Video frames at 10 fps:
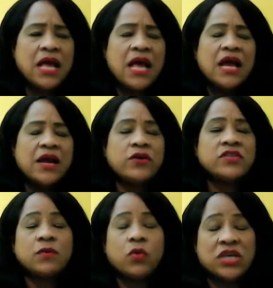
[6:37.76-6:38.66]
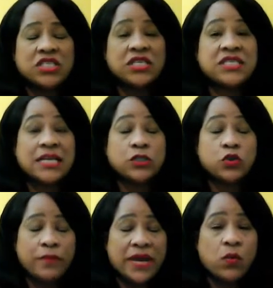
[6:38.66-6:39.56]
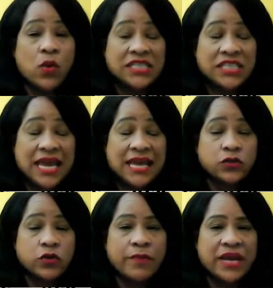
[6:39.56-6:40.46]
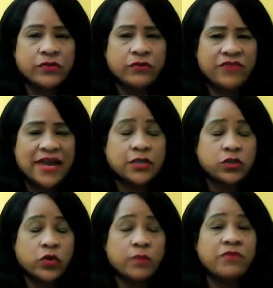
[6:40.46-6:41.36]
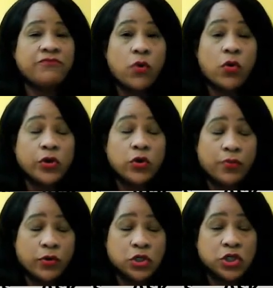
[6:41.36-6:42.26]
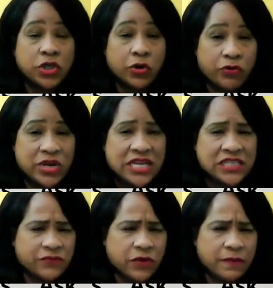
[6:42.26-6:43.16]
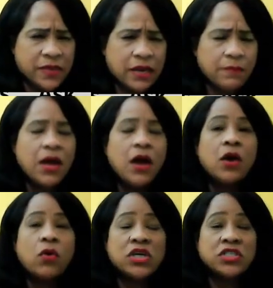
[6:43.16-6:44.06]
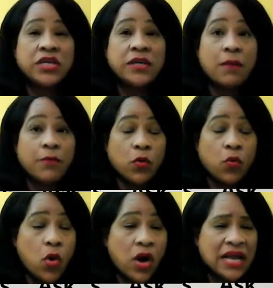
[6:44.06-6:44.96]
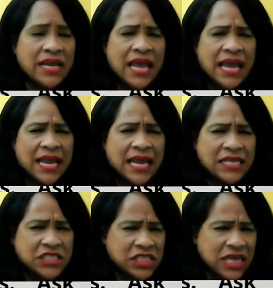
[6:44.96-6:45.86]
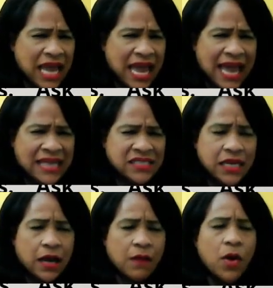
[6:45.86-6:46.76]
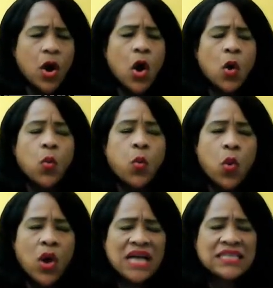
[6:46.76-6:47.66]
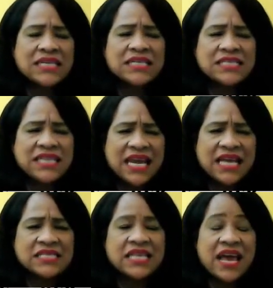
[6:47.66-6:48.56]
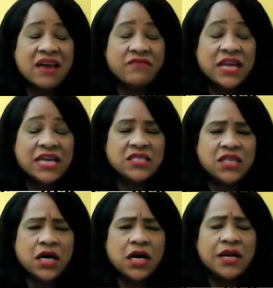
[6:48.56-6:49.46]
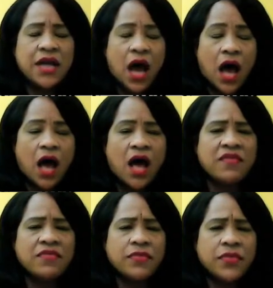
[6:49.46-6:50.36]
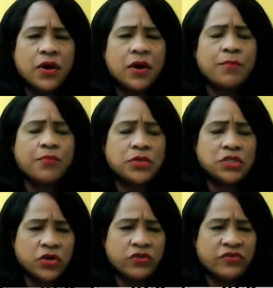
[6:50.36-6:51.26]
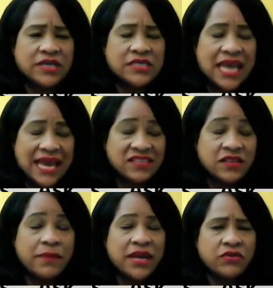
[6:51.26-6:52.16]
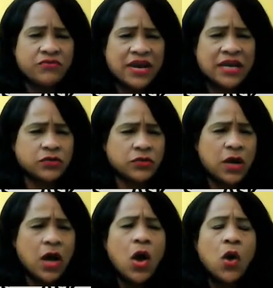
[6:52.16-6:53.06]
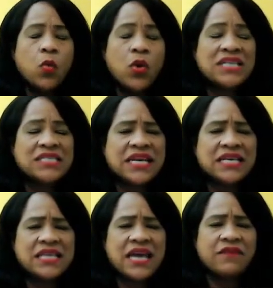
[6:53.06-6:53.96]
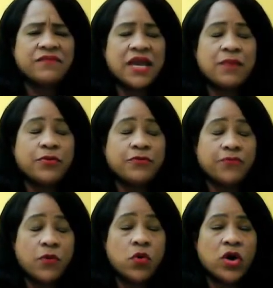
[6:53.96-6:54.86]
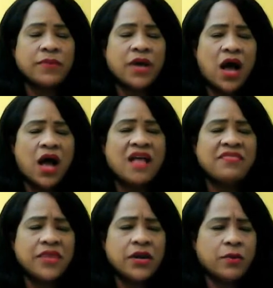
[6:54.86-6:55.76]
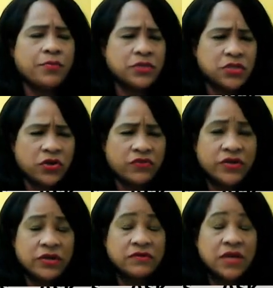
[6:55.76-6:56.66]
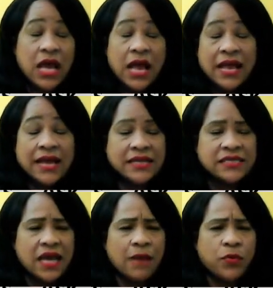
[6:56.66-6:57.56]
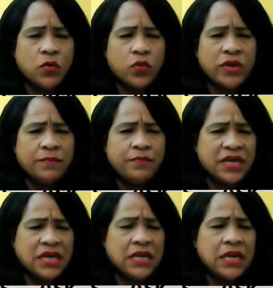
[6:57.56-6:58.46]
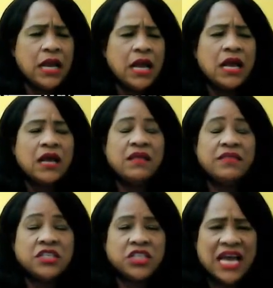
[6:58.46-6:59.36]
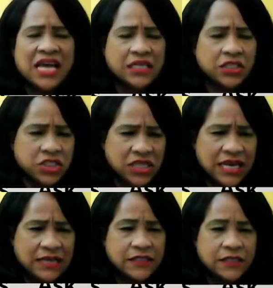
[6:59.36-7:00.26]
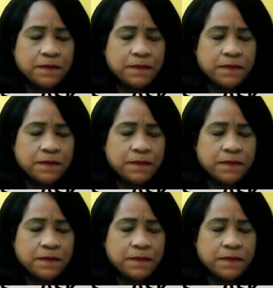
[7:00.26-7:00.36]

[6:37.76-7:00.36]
Here are some questions that you may want to ask your manufacturer before you purchase ingredients from them. Question number one is to ask them, what test have they done on the preservatives? Ask the manufacturer, what test have they performed on their preservatives? An example would be the challenge test.